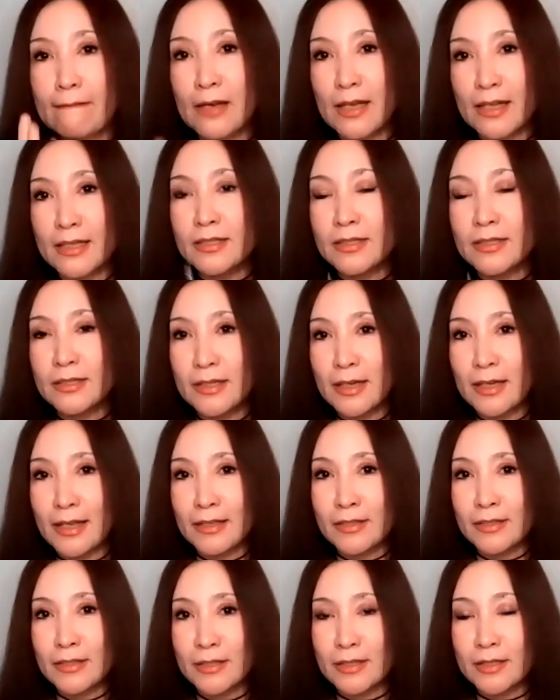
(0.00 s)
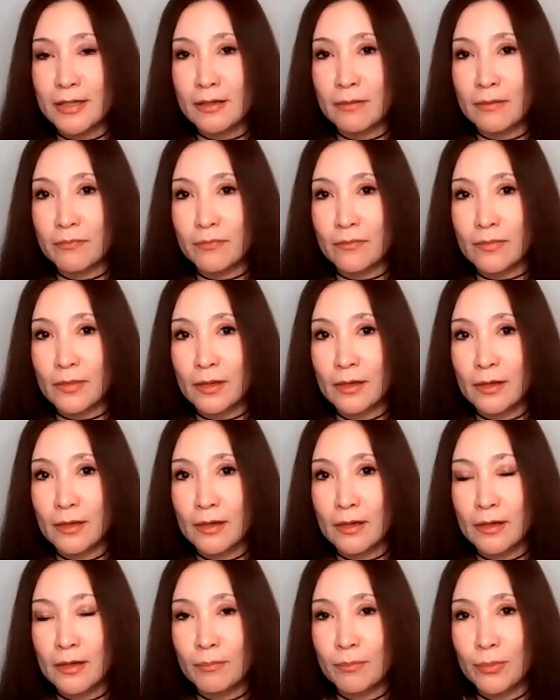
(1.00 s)
let's
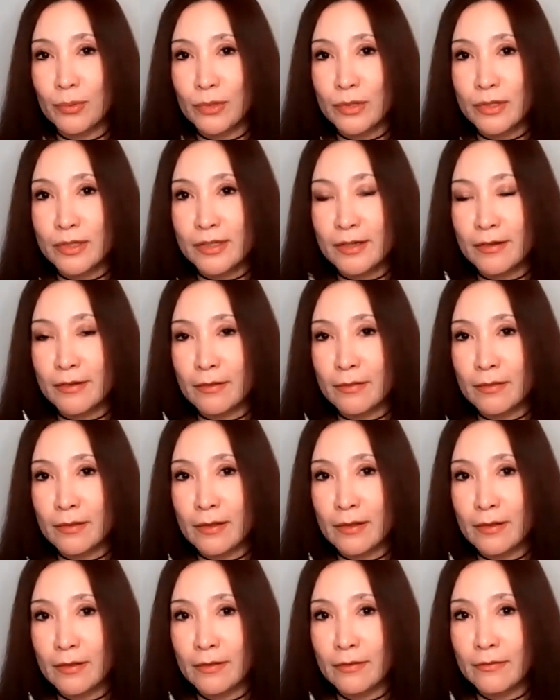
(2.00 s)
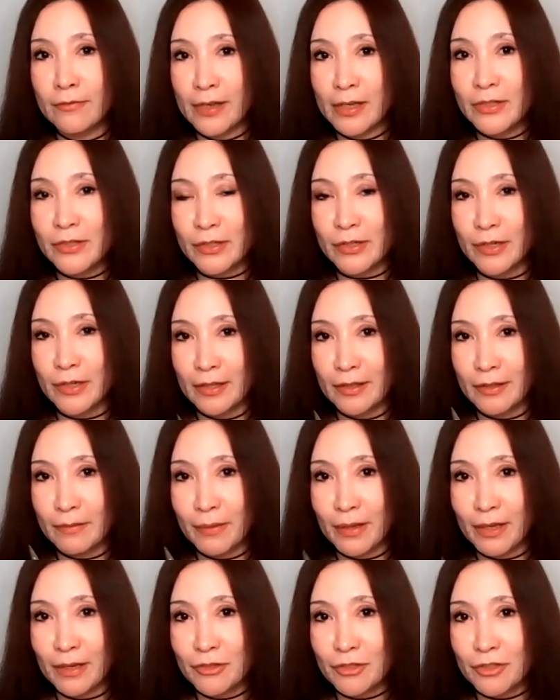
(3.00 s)
put Fetzer in the
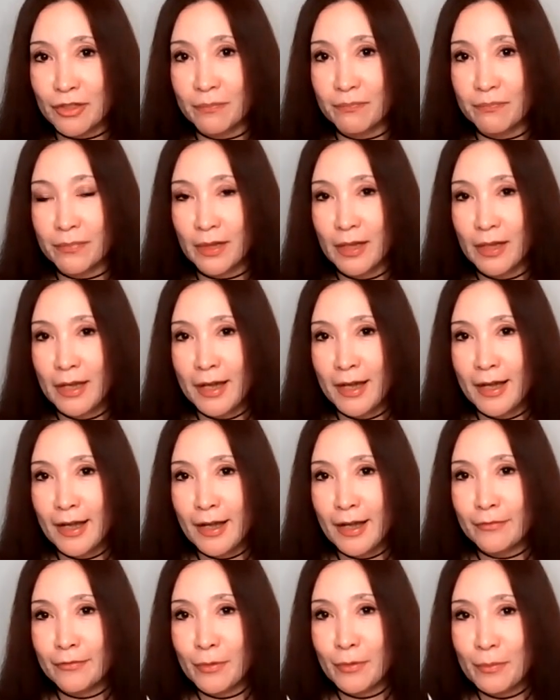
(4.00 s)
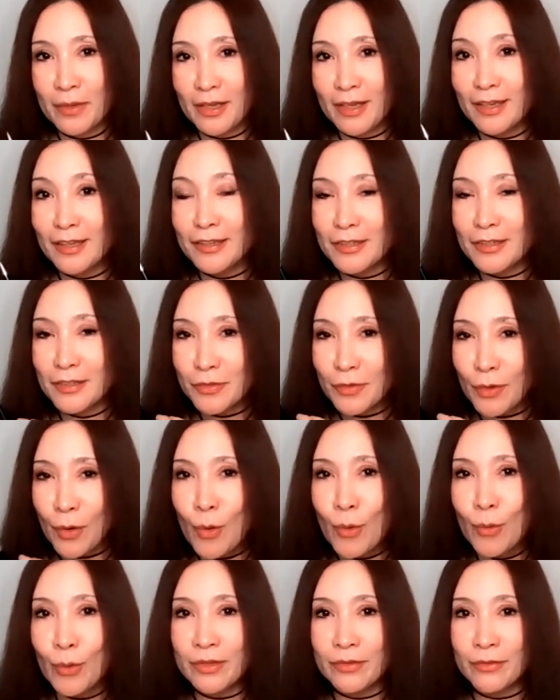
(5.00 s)
picture. For me, it is
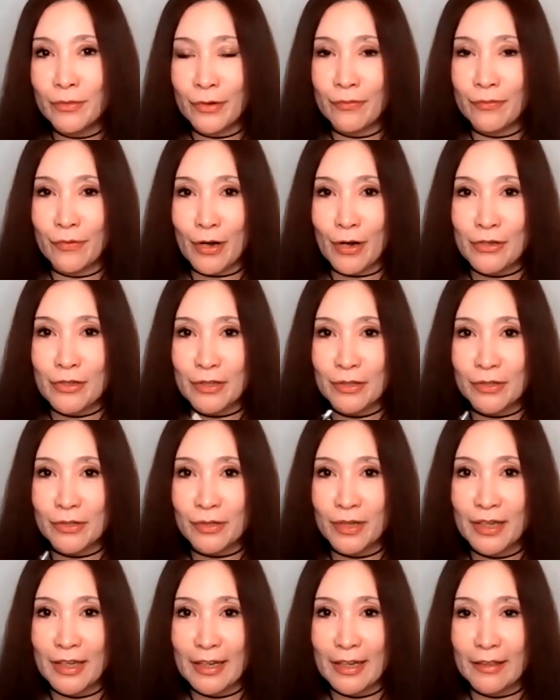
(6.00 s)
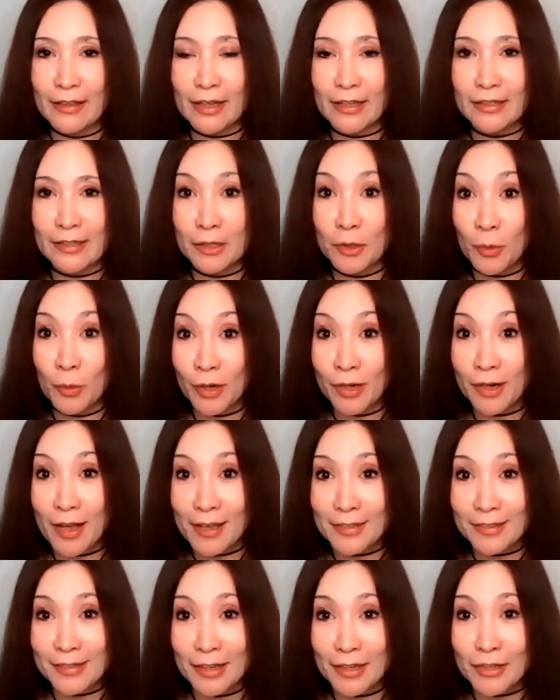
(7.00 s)
always refreshing to hear that an
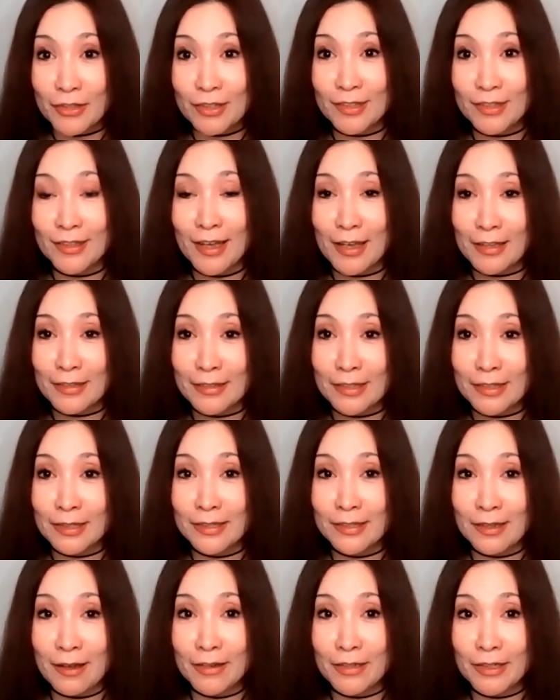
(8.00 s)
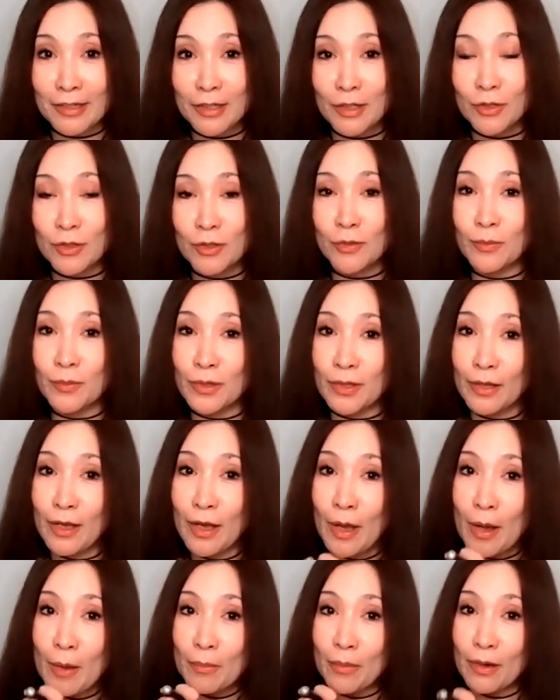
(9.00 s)
organization has decided to put
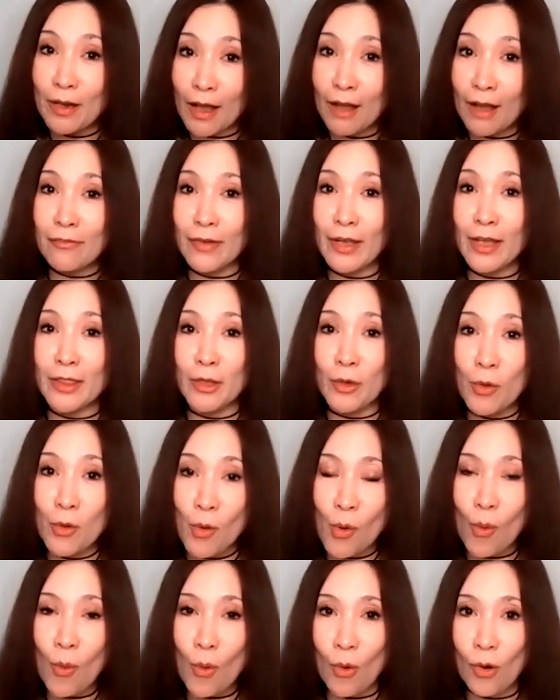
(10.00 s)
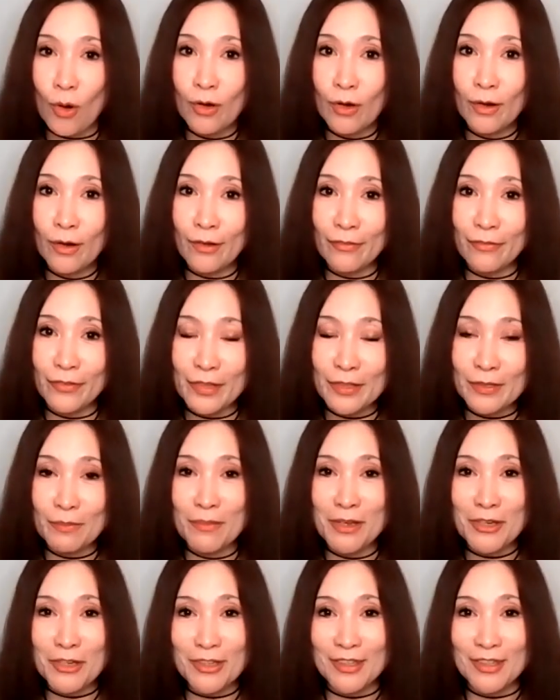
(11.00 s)
love at the core of its
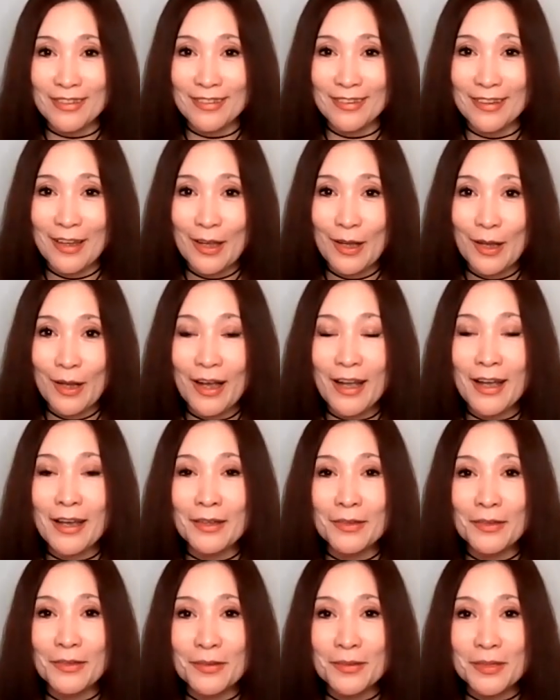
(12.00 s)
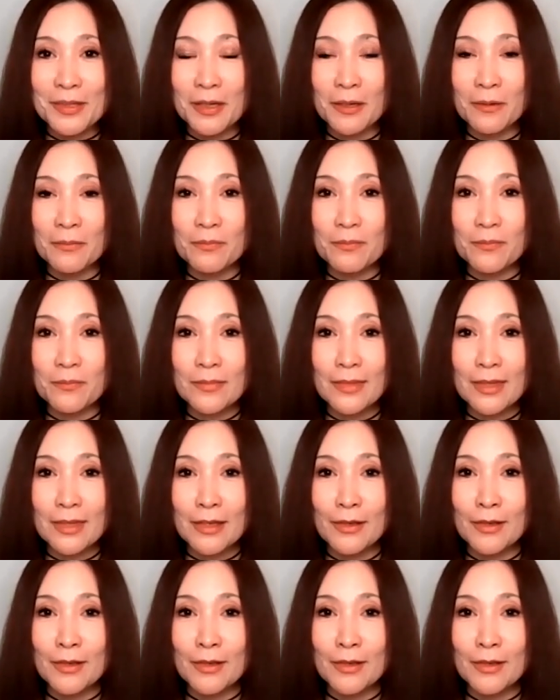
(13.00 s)
mission. And to